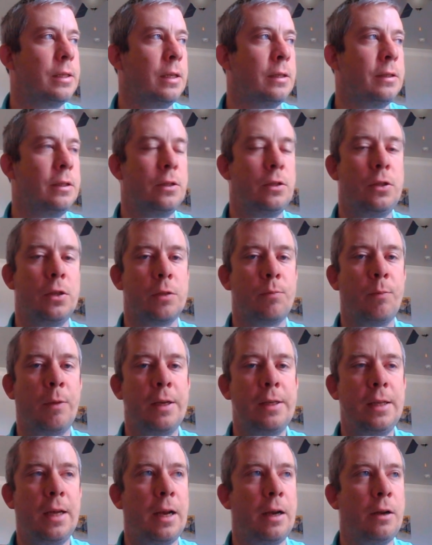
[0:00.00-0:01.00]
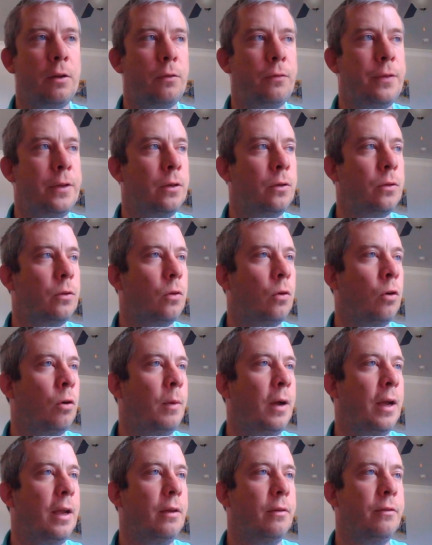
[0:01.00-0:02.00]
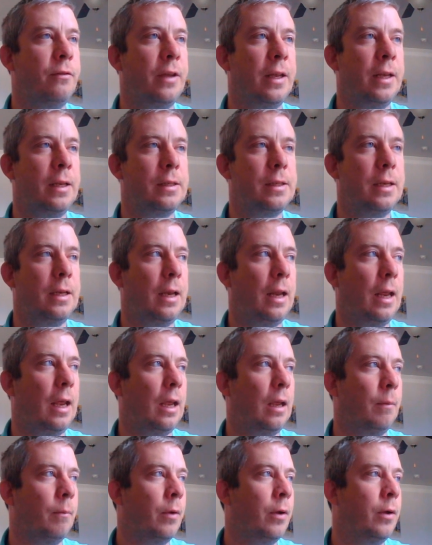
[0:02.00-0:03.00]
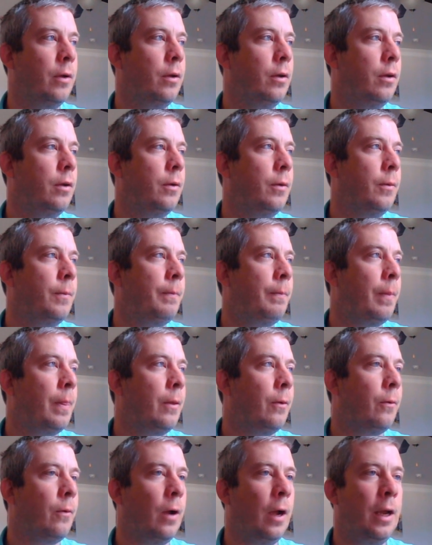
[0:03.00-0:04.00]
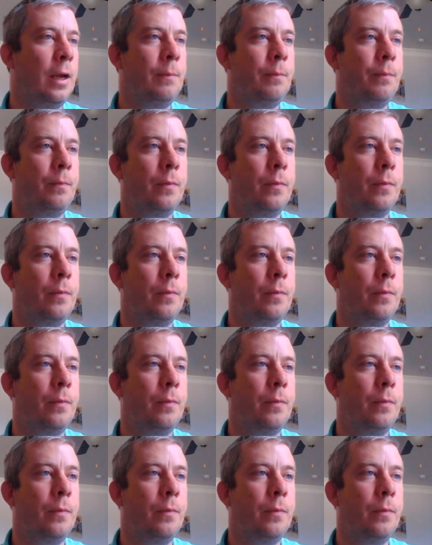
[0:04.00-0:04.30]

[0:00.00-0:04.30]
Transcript: This is just my title field or my event name, right?